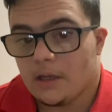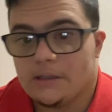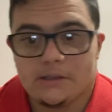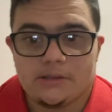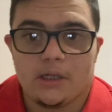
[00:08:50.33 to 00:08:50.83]

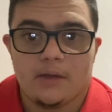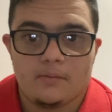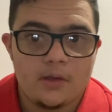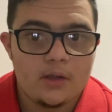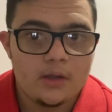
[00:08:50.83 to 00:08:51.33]
It's the same.
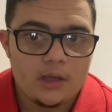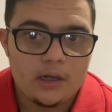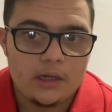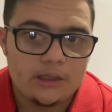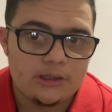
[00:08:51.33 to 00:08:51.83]

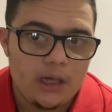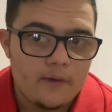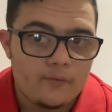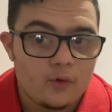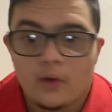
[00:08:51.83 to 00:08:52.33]
Nice
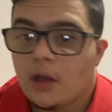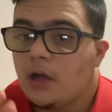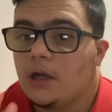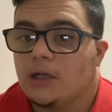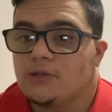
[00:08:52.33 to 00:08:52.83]
level,
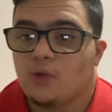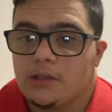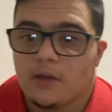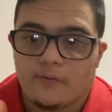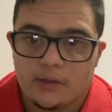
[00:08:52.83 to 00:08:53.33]
nice
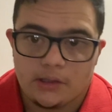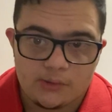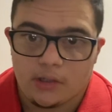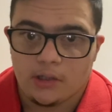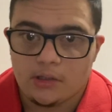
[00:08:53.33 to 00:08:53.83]
rating for this
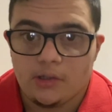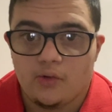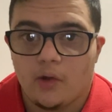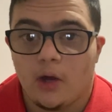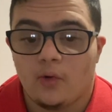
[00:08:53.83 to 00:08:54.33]
one. You
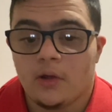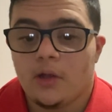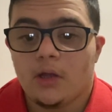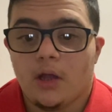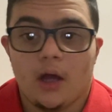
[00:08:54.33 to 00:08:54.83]
know,
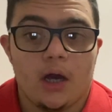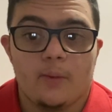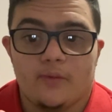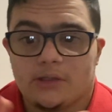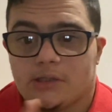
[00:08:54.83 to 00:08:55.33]

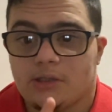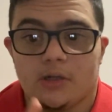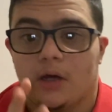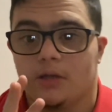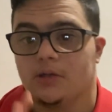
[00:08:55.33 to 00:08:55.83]
this is
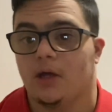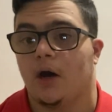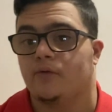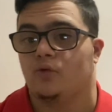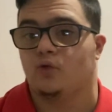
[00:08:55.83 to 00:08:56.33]
not the
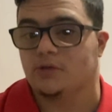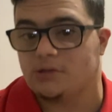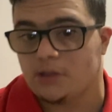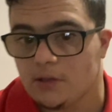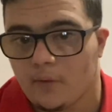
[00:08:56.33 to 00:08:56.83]
other
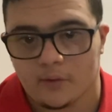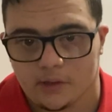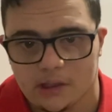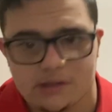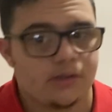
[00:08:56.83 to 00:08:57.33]
thoughts for
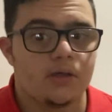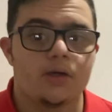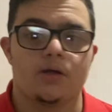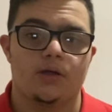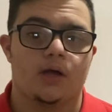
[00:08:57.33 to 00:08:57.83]
this.
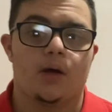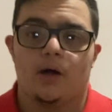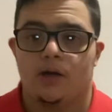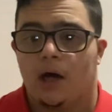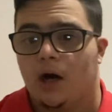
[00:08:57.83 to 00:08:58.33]
Yeah,
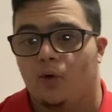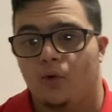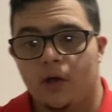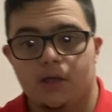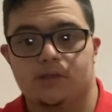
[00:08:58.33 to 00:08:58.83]
now
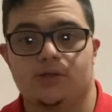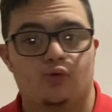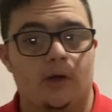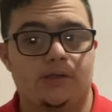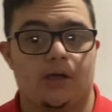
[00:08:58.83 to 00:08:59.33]
is the
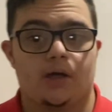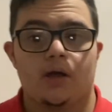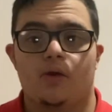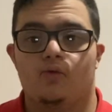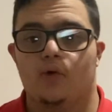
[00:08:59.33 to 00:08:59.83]
rating
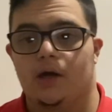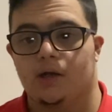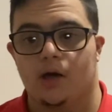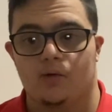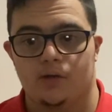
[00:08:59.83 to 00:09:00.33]
right
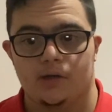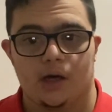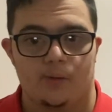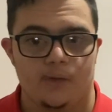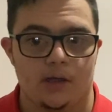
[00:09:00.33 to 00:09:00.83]
now. You know
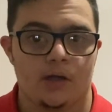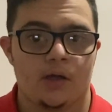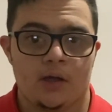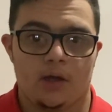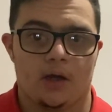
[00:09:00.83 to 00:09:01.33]
what I mean?
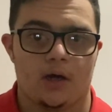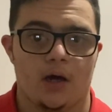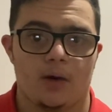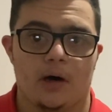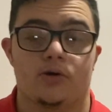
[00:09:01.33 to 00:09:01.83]

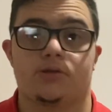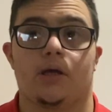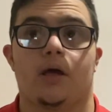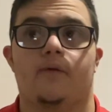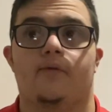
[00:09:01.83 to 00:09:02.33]
I was
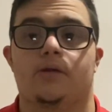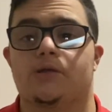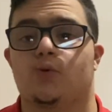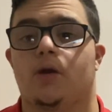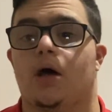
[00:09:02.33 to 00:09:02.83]
saying for
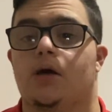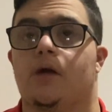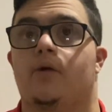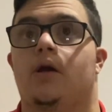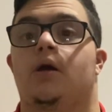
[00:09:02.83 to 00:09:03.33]
this one, I
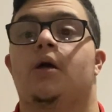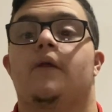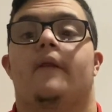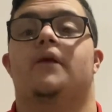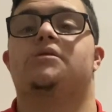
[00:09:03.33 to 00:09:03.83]
give a...
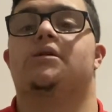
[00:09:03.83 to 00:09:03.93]
This